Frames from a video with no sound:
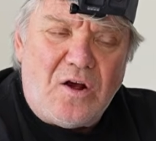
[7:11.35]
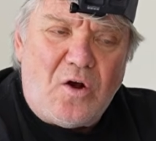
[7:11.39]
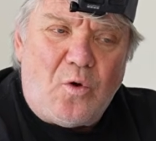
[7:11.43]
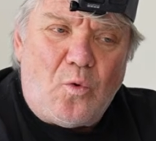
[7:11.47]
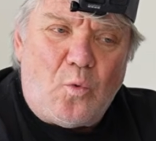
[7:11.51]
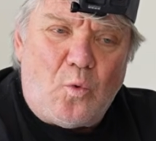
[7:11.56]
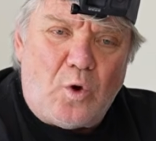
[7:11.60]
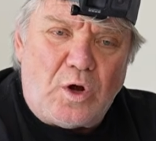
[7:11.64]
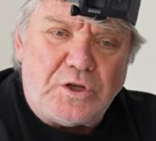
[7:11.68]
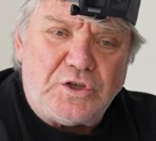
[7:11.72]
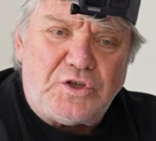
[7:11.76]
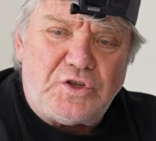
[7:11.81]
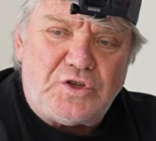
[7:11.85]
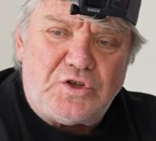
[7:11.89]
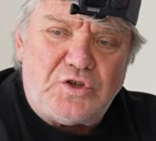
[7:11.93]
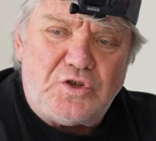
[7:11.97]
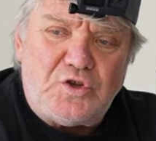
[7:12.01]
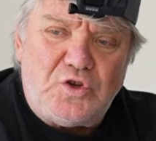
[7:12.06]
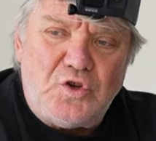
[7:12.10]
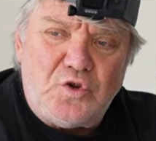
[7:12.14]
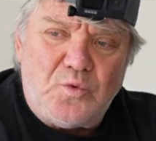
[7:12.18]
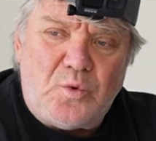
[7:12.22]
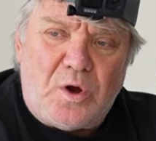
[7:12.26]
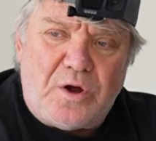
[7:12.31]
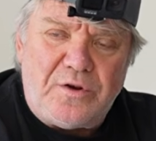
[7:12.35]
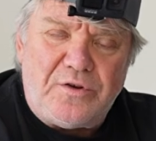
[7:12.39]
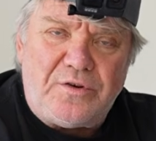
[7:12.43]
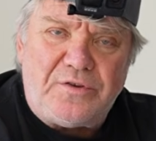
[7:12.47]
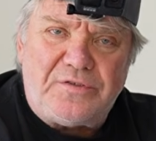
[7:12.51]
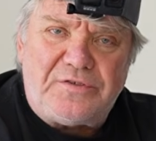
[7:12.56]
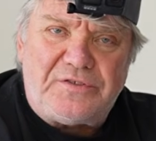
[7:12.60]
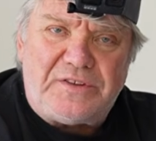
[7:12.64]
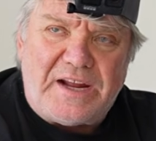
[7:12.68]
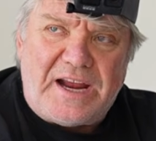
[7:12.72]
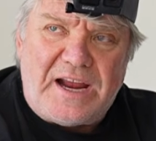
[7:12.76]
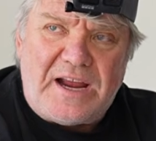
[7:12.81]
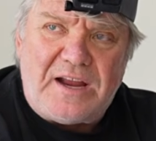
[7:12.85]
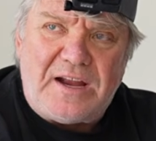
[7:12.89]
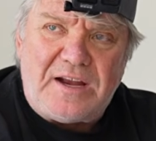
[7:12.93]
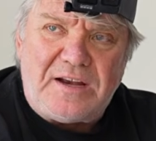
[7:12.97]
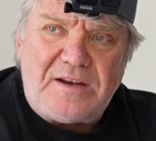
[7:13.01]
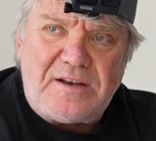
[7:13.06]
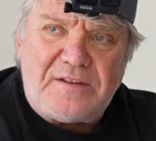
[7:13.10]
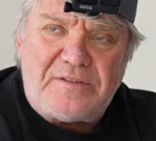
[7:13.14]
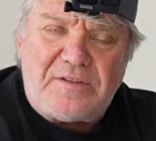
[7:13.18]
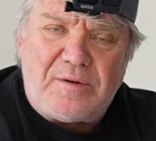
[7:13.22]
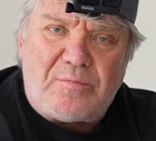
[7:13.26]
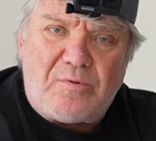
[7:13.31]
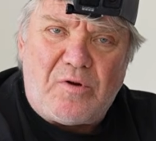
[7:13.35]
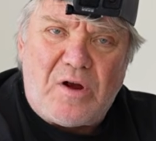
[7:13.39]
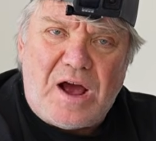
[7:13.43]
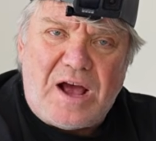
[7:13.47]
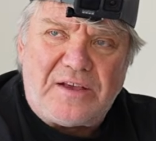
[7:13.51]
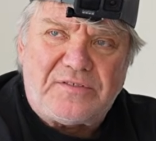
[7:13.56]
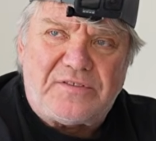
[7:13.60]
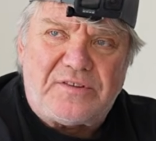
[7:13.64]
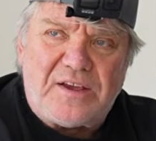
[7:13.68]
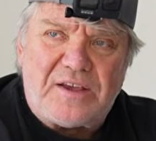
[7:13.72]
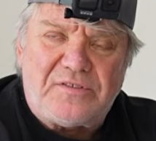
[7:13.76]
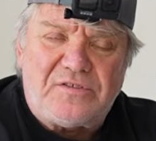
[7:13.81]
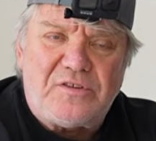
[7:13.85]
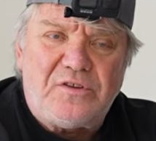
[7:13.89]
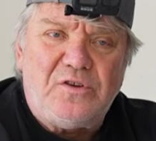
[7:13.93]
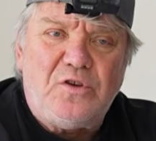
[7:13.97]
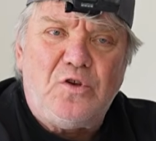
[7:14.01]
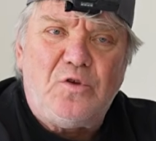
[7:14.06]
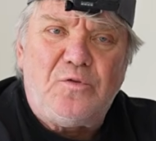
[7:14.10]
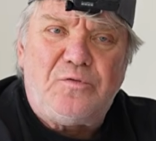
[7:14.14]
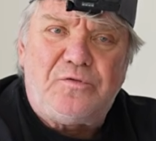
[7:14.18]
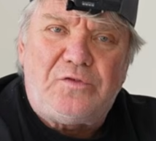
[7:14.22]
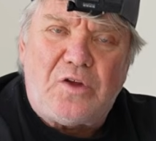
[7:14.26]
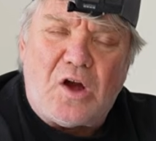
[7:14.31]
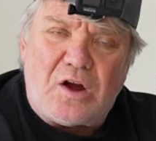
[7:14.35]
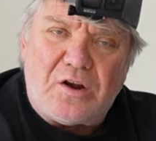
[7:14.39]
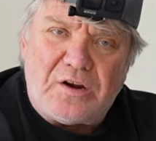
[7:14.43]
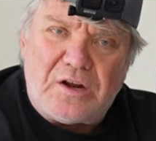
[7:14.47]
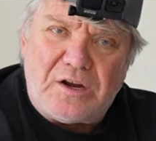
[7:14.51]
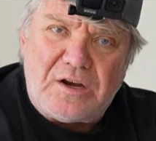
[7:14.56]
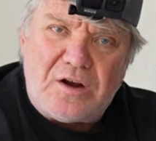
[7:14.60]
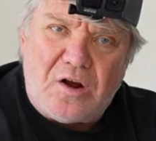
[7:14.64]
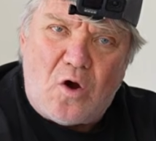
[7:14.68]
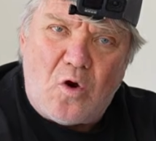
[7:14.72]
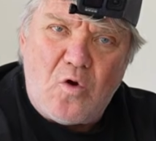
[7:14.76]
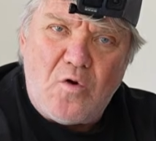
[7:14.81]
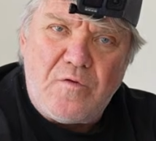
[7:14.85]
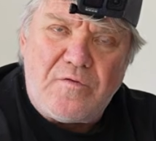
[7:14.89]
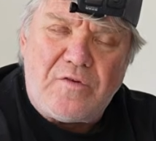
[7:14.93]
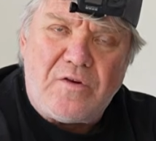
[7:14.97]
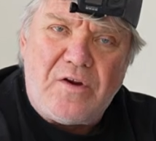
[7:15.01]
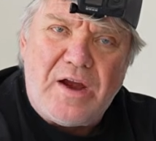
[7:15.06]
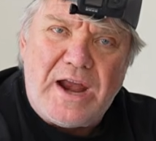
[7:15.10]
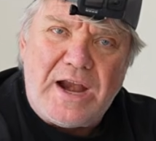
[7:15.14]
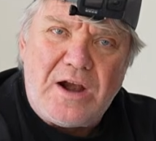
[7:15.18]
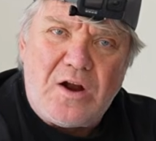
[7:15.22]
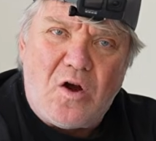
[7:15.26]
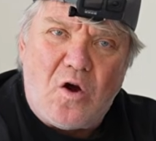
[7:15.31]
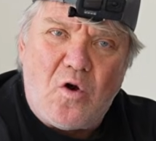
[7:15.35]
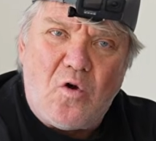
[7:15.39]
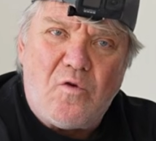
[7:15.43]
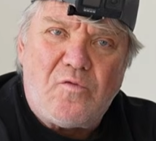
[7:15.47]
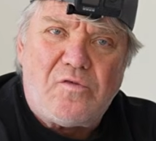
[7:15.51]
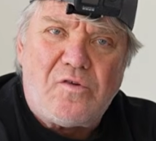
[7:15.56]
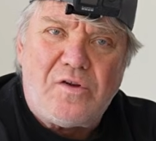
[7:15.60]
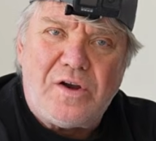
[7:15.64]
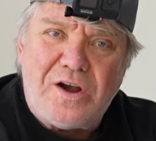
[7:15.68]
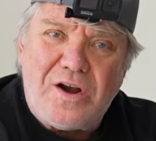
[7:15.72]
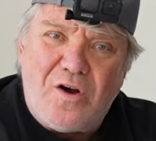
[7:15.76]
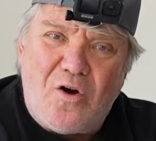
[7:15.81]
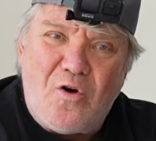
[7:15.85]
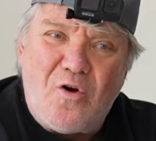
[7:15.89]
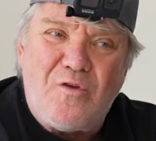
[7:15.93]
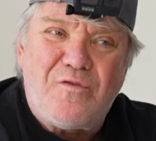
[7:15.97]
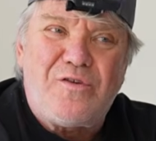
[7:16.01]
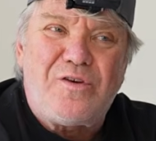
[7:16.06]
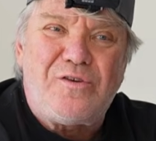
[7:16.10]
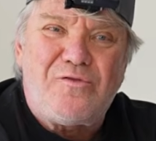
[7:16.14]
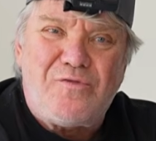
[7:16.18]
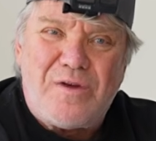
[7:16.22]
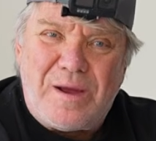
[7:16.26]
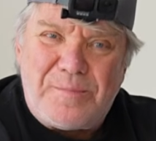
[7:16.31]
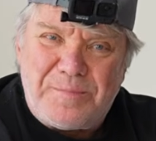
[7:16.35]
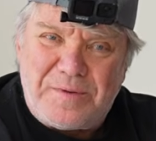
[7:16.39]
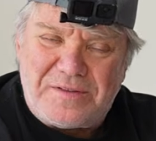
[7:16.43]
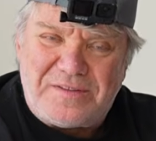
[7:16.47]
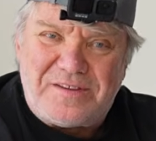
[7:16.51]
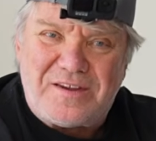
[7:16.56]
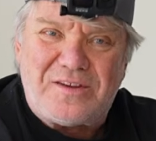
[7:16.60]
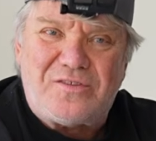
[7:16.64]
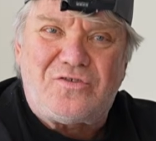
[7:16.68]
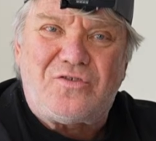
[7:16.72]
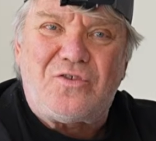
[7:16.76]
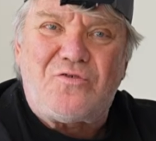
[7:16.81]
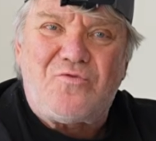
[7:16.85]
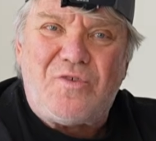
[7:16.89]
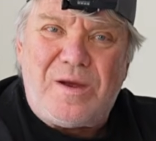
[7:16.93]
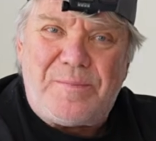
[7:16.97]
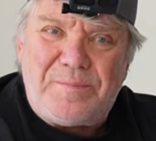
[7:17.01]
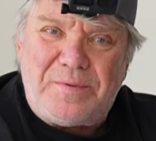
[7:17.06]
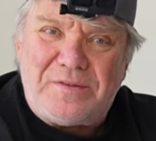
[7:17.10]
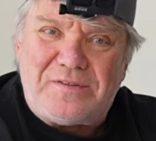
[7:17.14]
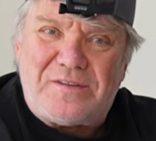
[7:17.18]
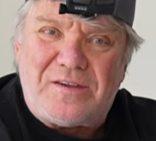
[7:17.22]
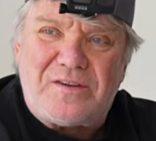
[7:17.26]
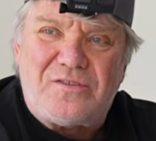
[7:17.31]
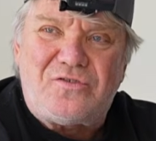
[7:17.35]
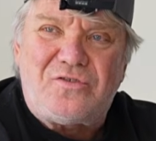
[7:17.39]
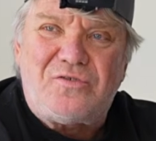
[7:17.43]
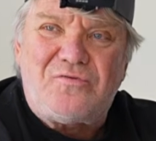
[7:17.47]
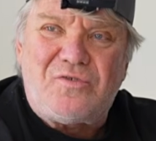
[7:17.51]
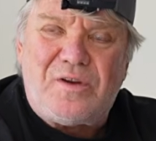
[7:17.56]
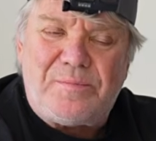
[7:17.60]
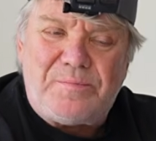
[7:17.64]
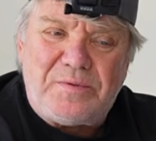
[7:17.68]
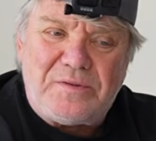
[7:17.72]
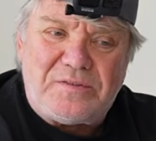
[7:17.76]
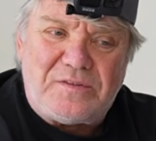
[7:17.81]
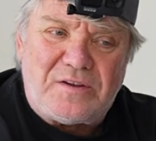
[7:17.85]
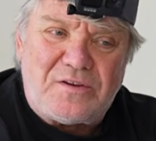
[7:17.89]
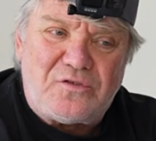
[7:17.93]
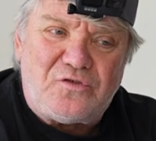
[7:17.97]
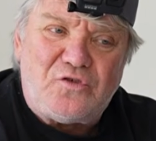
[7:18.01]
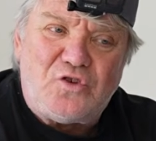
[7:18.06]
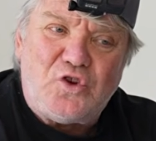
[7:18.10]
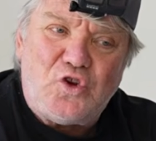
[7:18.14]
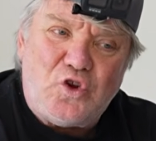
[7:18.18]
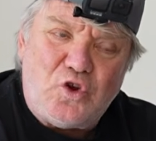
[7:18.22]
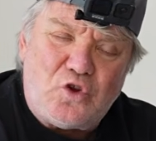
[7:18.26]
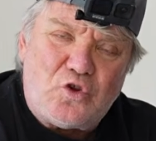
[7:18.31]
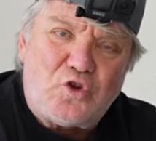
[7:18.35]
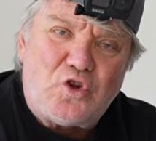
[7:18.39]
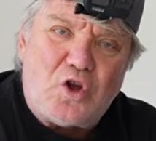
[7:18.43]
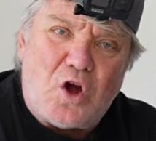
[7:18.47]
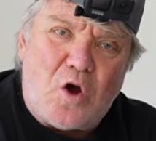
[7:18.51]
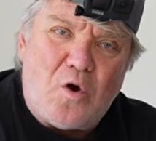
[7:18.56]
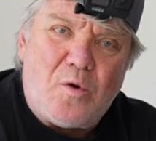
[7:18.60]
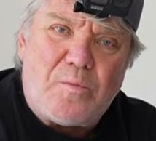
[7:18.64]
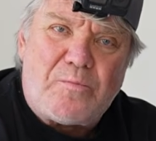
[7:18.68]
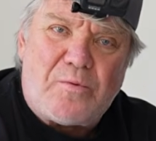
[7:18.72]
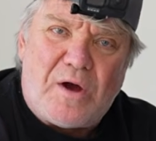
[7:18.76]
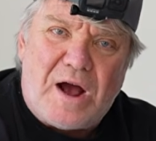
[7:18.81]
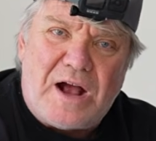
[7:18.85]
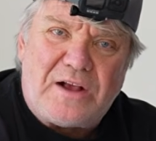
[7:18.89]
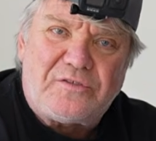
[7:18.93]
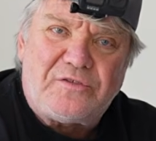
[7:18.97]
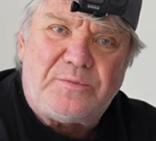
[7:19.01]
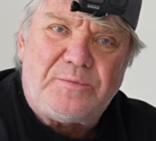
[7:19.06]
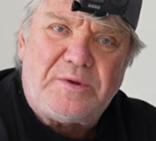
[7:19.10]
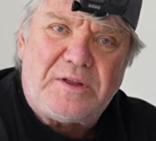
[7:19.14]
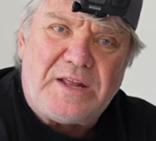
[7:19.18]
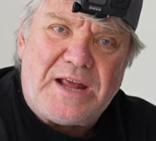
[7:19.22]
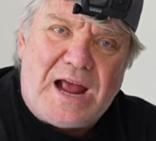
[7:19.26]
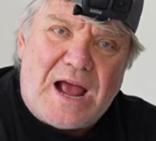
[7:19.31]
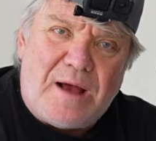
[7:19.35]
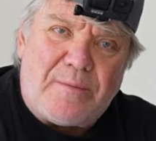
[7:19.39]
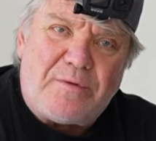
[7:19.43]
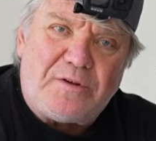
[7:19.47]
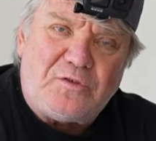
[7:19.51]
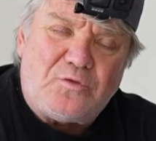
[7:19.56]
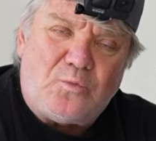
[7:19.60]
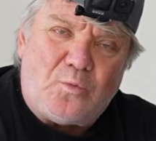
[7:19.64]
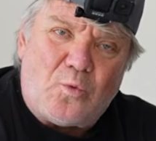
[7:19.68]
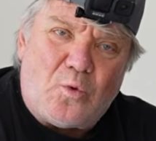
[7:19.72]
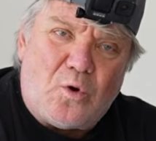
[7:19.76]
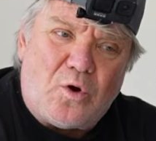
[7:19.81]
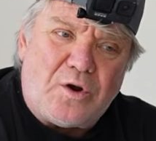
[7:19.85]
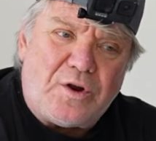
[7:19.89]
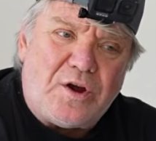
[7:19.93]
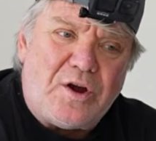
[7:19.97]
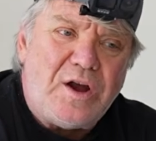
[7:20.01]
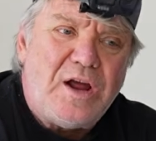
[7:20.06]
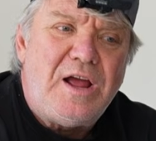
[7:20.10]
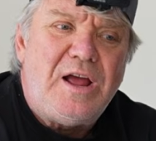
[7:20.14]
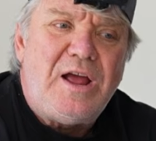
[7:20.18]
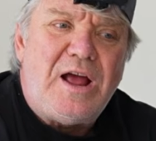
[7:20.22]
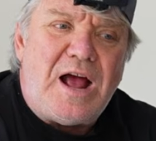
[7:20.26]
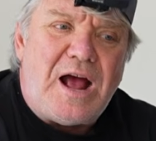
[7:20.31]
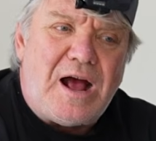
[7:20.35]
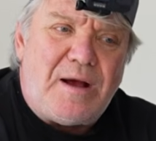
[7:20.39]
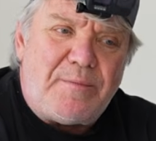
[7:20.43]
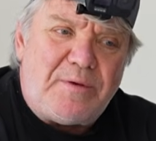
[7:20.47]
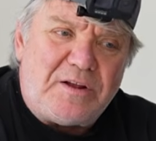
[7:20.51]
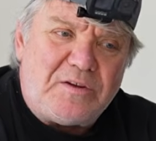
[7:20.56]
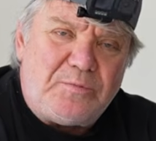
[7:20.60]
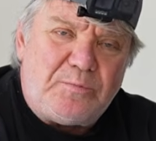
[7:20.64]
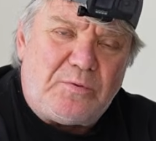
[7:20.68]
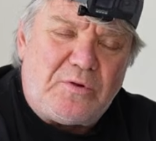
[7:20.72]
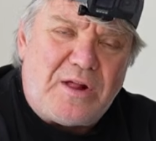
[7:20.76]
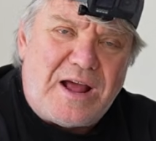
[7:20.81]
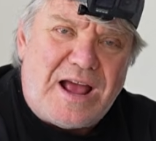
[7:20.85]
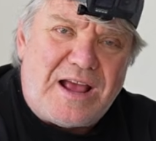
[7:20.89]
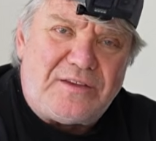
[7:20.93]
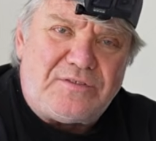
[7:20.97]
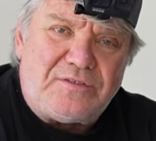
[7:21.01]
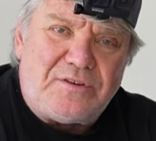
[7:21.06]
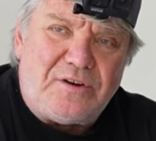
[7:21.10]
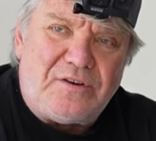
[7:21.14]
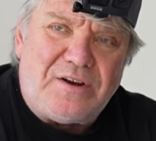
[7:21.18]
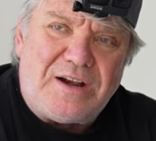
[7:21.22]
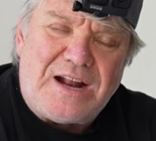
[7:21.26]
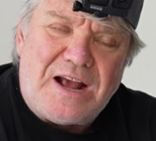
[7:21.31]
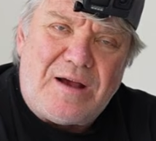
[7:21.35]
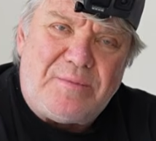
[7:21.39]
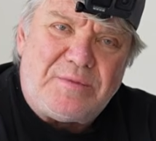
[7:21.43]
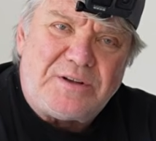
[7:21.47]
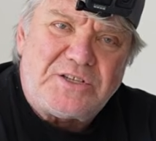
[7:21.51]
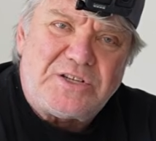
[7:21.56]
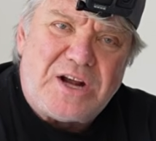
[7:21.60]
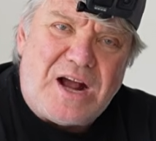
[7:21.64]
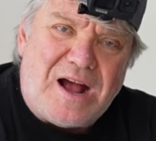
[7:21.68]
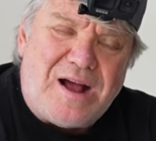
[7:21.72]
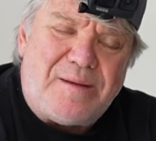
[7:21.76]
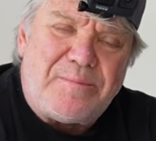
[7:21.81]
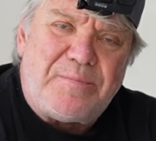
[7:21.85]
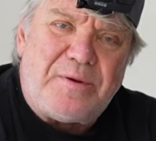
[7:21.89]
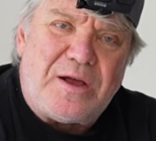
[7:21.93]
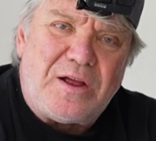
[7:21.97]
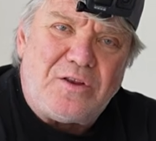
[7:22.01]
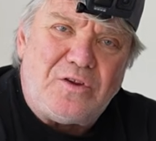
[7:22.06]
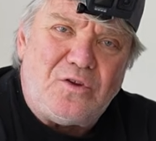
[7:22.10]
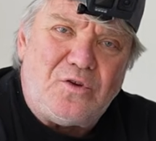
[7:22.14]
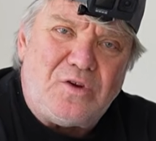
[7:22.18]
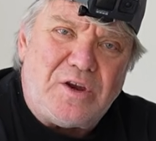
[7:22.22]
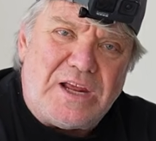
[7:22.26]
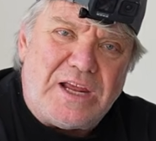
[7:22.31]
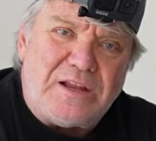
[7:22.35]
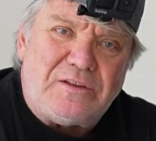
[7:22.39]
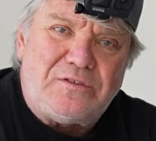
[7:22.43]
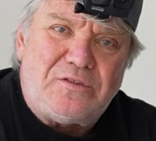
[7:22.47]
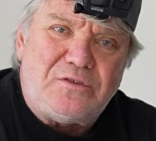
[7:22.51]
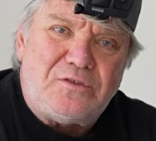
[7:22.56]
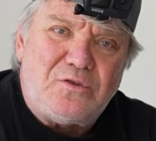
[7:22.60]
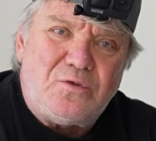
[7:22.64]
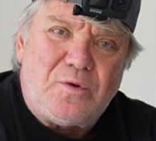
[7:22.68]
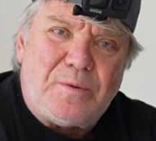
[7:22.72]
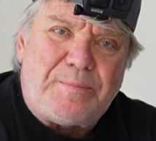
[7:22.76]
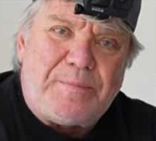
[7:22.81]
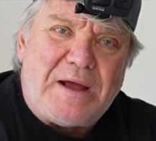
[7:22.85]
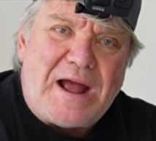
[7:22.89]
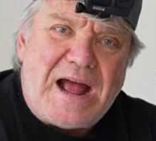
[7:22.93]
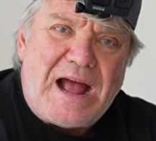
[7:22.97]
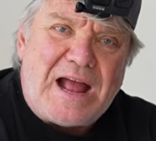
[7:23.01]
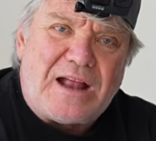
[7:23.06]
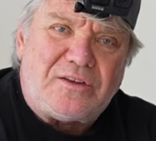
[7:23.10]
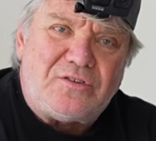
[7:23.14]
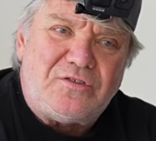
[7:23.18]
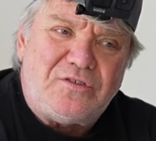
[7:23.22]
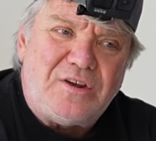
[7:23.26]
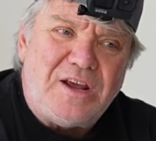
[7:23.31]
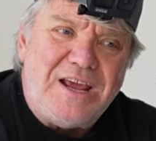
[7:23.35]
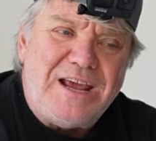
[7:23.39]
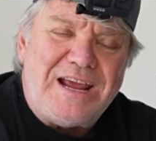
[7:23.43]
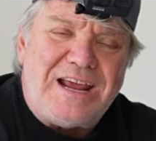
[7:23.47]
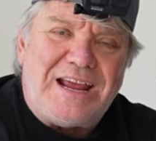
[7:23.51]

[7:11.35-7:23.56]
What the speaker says: once you understand the process and you've done it over and over and over, repetition, repetition, repetition, you'll know approximately how much water, how much plaster, and how much compound you need to do a patch.